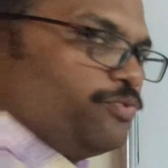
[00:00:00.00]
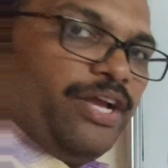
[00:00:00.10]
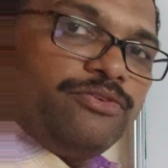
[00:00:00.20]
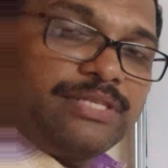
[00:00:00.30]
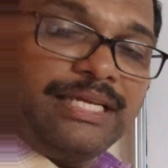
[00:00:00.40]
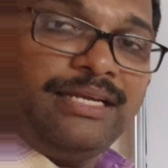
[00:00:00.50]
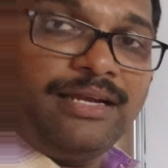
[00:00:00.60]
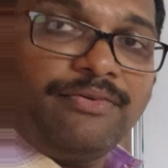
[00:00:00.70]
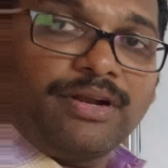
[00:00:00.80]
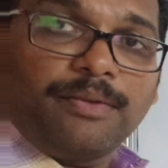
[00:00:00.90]
which we have seen
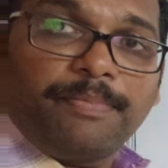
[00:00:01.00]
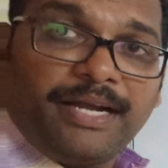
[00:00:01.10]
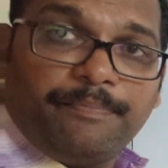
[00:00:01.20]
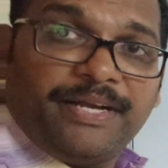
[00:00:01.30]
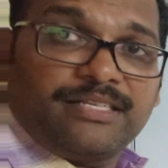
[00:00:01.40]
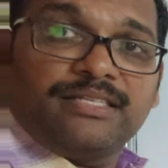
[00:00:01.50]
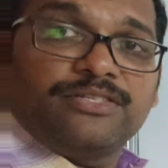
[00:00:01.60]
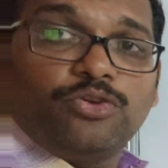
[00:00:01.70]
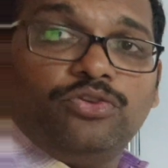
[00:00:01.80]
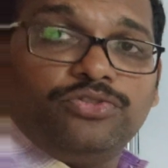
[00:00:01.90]
in our
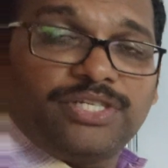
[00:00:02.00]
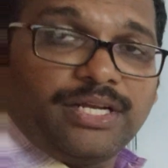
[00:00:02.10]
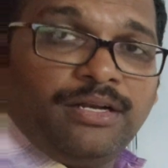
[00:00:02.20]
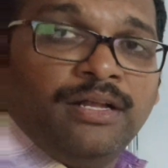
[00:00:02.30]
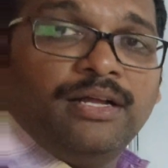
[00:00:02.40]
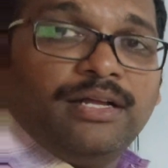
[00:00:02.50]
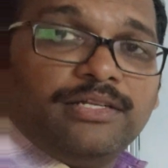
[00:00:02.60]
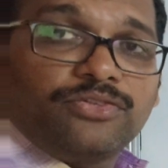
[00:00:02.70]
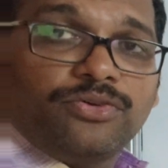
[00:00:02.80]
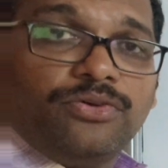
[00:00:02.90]
Peterson solution.
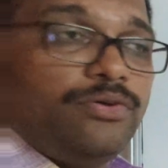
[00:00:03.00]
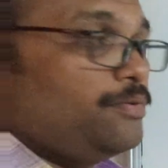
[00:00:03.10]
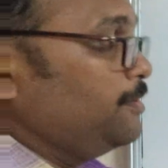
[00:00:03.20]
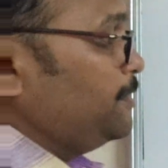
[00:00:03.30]
So